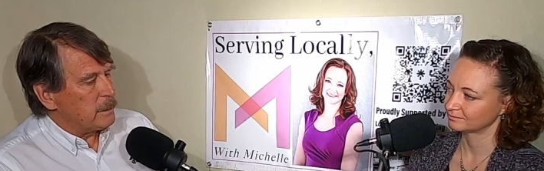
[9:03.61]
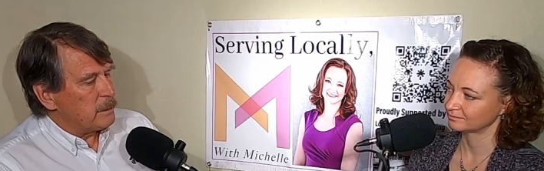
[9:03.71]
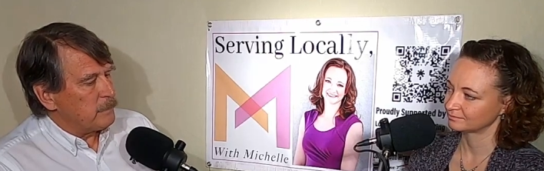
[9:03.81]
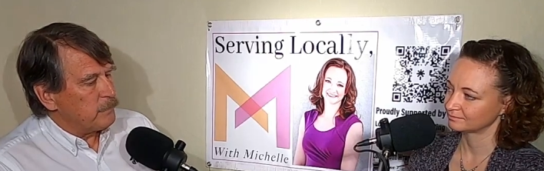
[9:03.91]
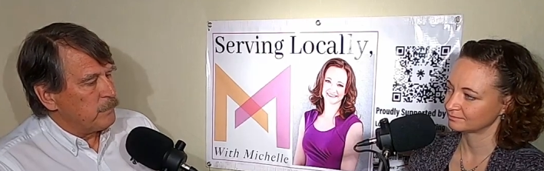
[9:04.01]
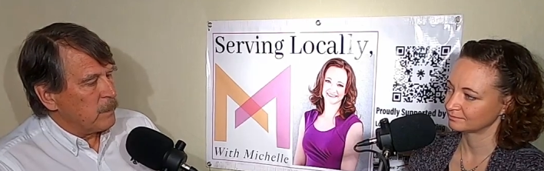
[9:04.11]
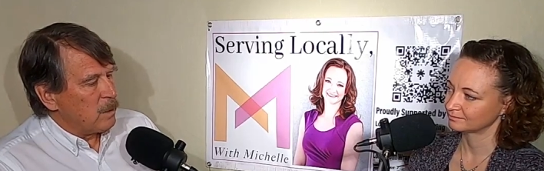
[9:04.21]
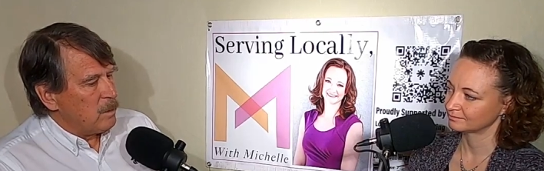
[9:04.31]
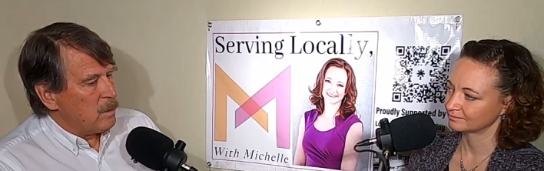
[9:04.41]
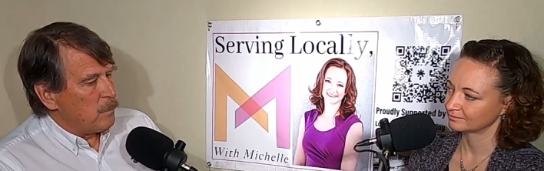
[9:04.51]
Speaker 1: um,
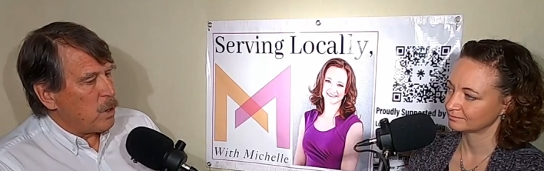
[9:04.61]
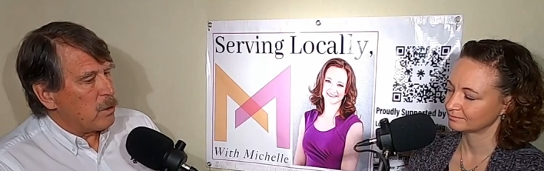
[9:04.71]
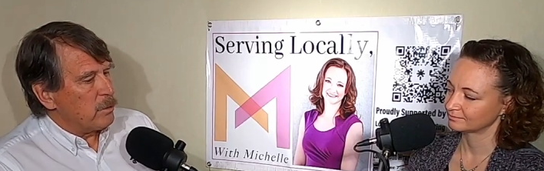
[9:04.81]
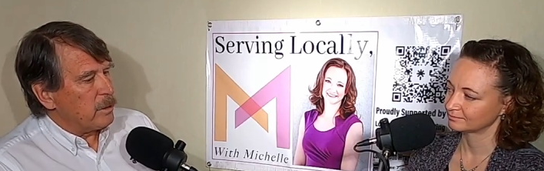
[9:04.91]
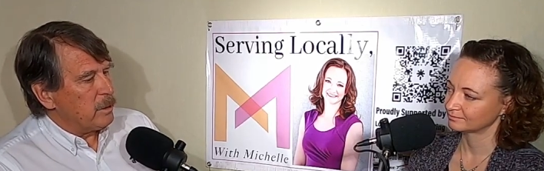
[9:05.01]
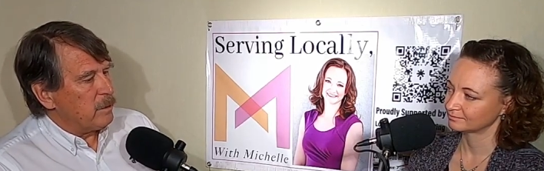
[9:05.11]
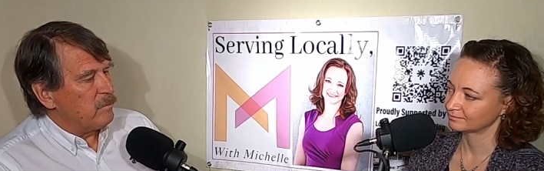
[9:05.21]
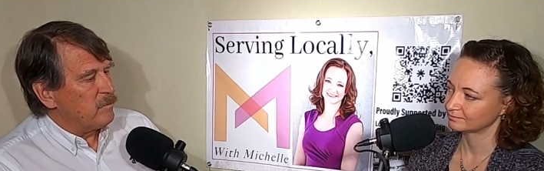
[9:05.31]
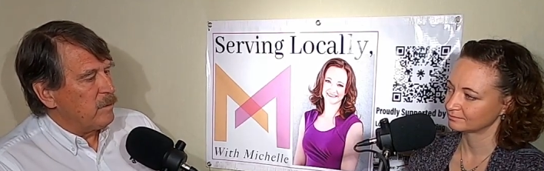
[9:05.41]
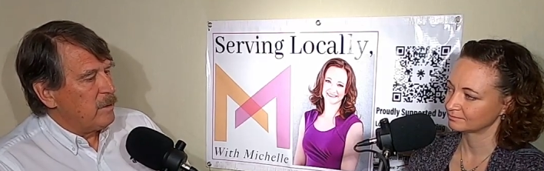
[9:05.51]
part
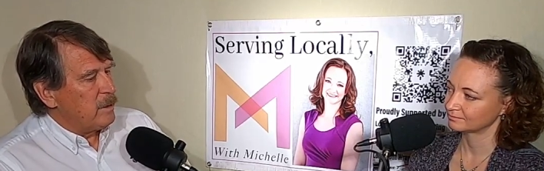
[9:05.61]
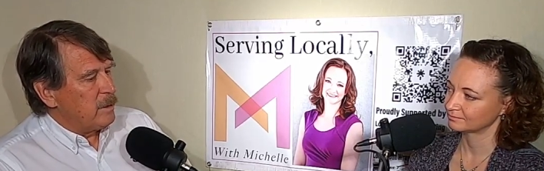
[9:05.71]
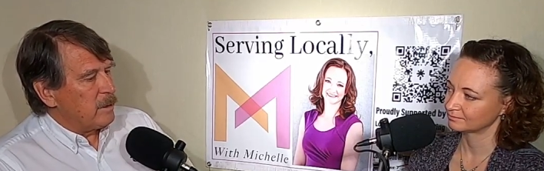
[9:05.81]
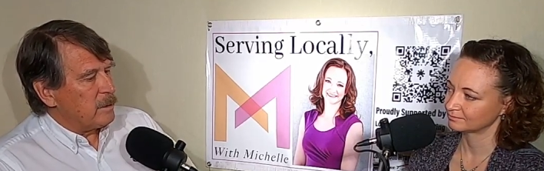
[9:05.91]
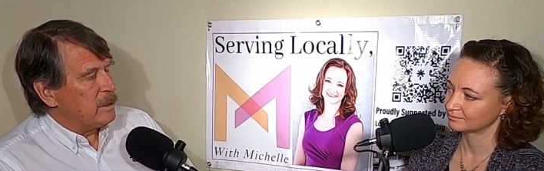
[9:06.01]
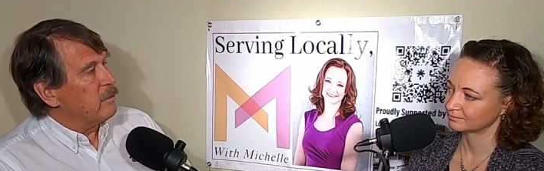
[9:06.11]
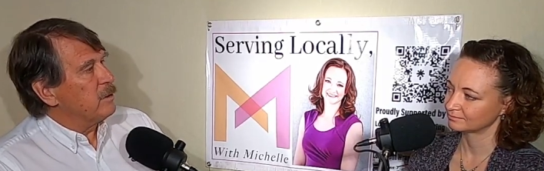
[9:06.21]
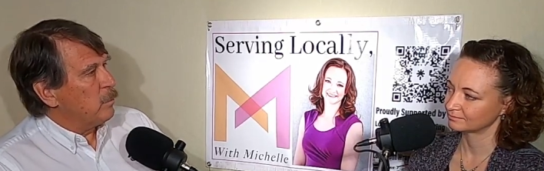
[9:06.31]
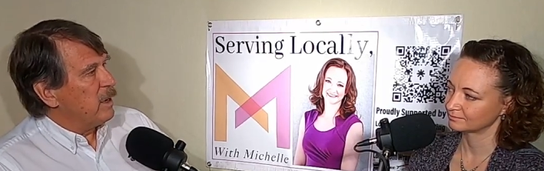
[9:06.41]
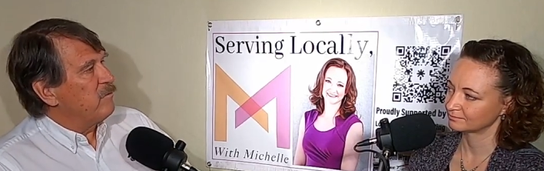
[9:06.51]
of
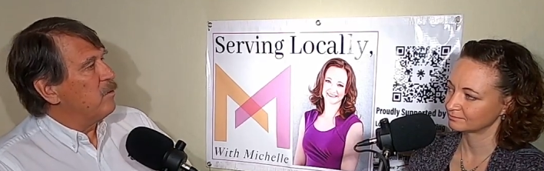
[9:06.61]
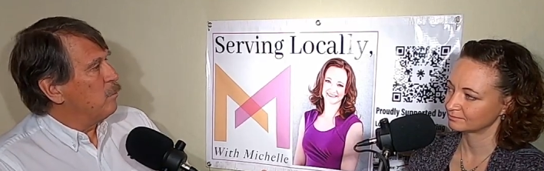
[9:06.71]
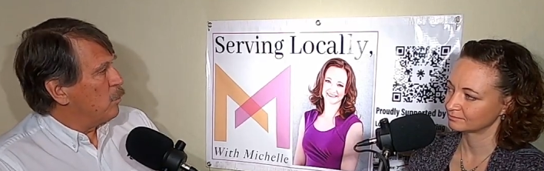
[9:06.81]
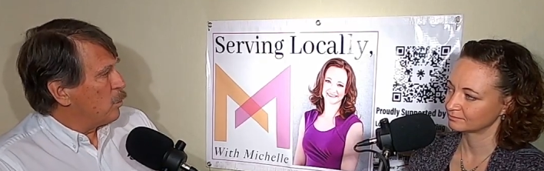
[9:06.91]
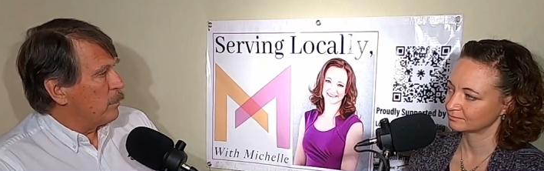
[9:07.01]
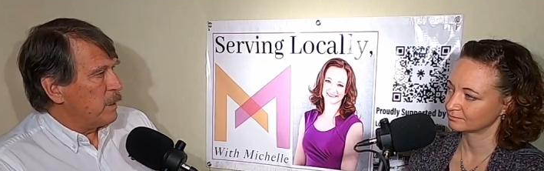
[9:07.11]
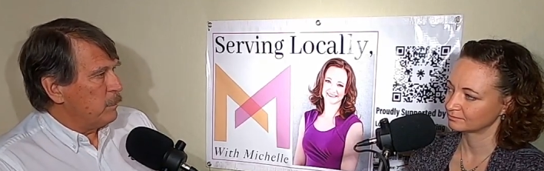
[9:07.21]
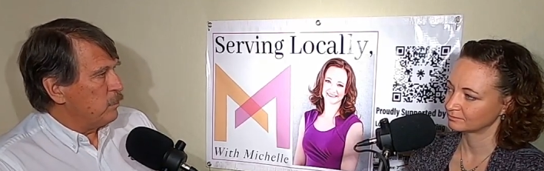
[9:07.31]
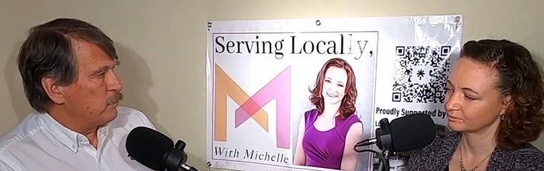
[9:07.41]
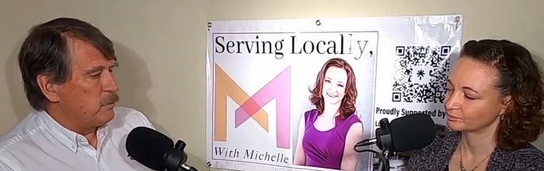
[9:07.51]
clearing the way for more
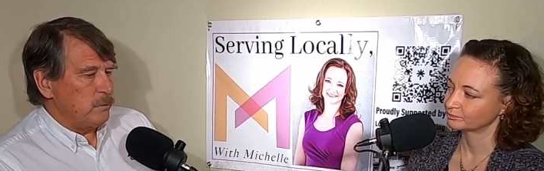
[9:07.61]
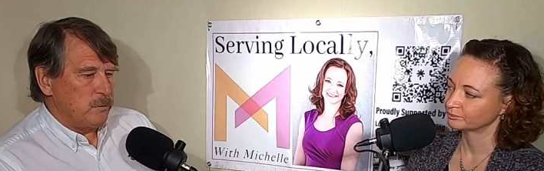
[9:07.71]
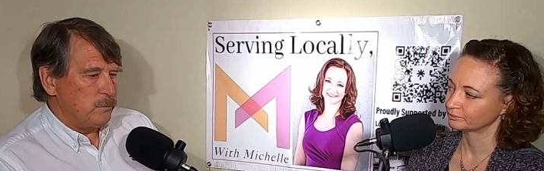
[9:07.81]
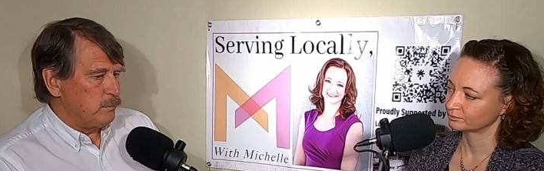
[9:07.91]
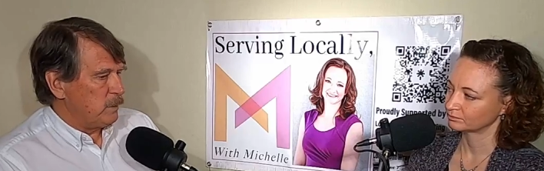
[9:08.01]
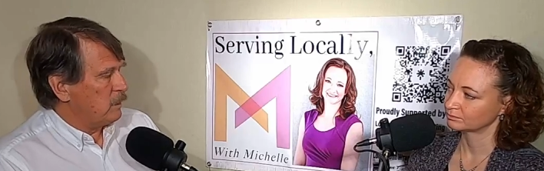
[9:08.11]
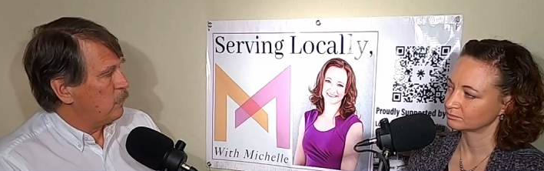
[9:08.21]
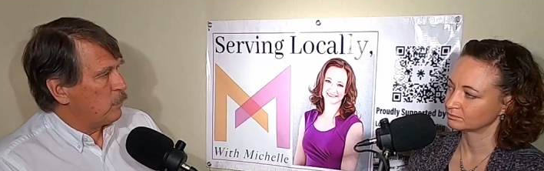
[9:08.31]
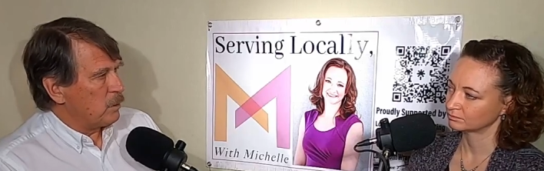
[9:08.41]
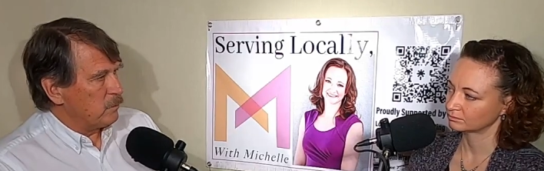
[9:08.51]
people to
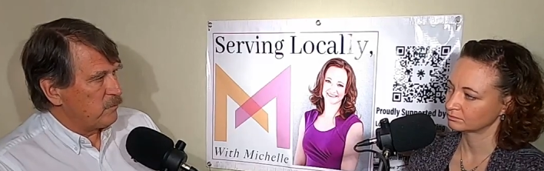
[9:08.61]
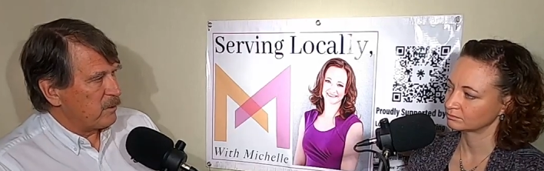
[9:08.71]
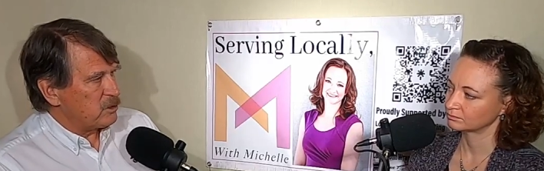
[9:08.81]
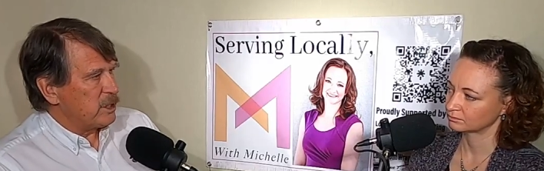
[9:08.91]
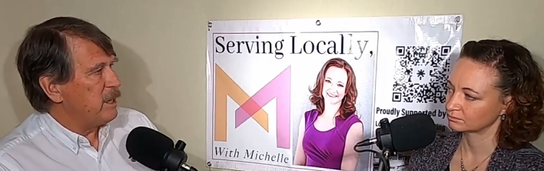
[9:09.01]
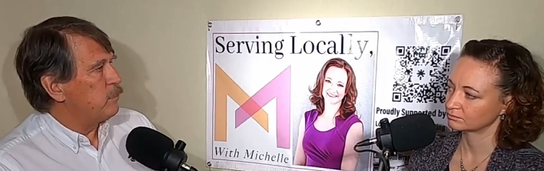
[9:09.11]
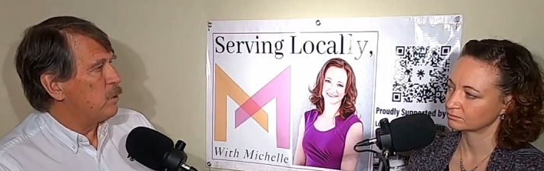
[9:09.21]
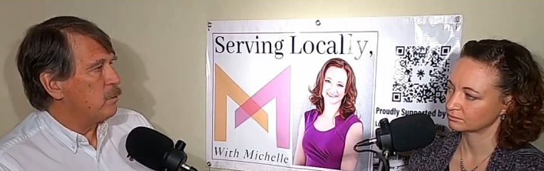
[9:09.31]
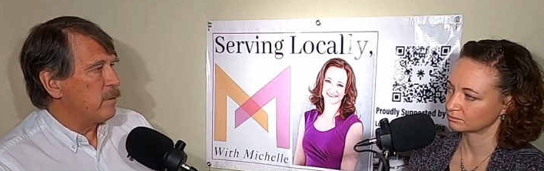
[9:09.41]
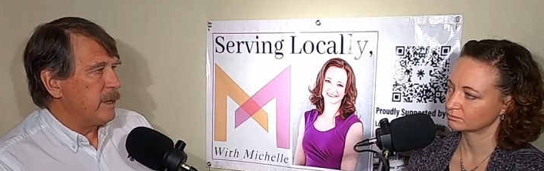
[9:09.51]
become part of the Section Eight
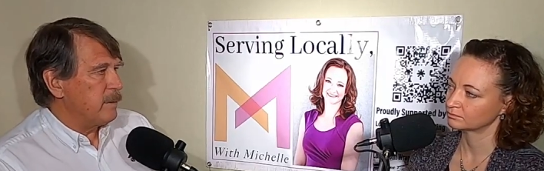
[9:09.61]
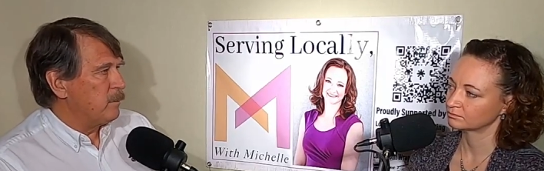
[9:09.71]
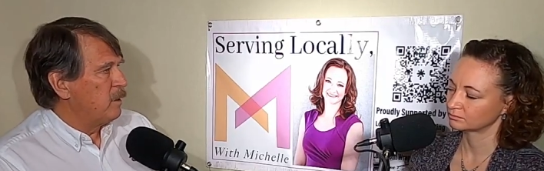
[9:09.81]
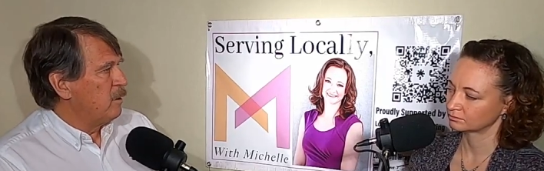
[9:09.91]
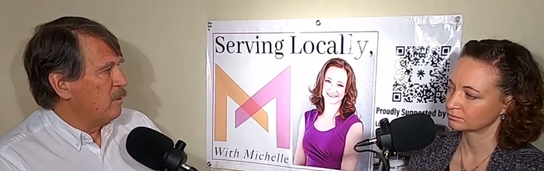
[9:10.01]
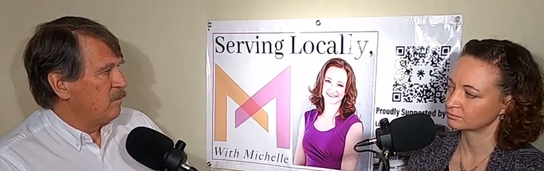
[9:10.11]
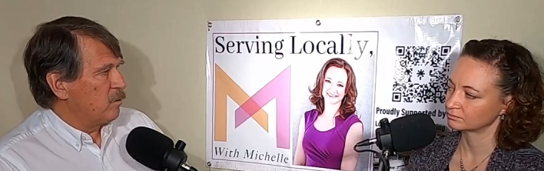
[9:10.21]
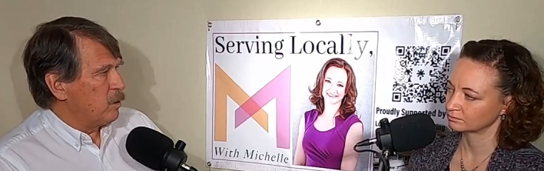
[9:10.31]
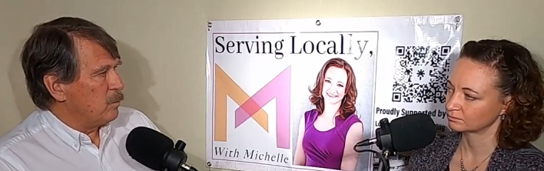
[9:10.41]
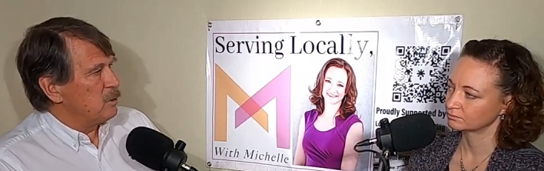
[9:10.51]
program,
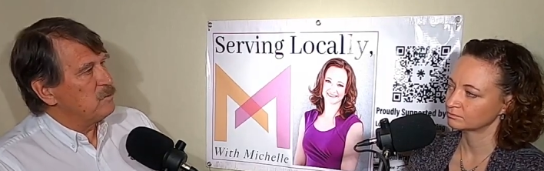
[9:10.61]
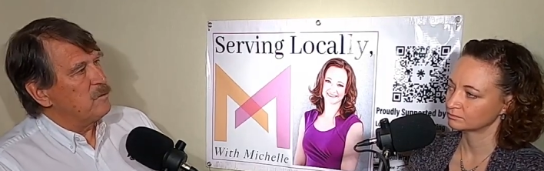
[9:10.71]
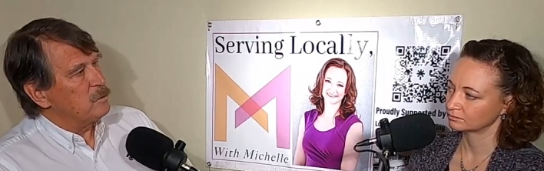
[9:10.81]
for homeless